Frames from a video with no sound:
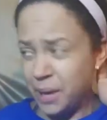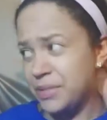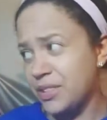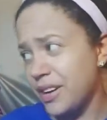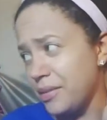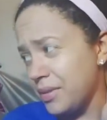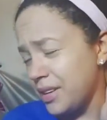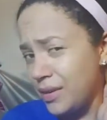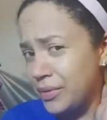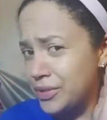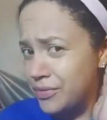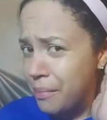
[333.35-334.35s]
I'm sorry,
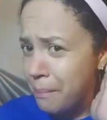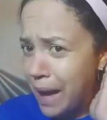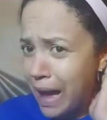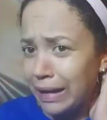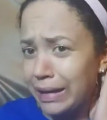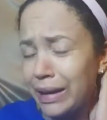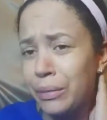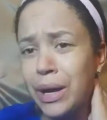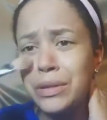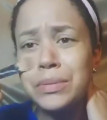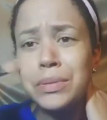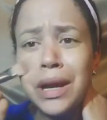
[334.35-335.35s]
but it was from MAC. And
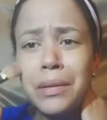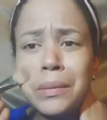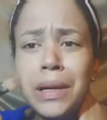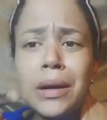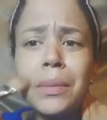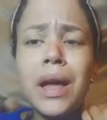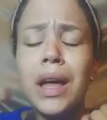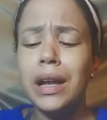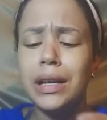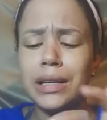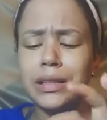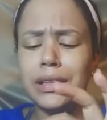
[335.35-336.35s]
when I was putting on my makeup,
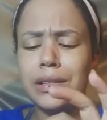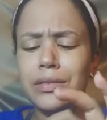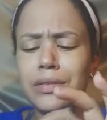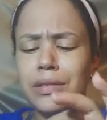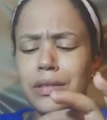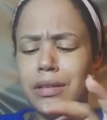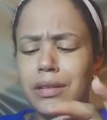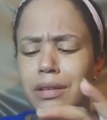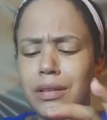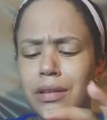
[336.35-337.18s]
like, the little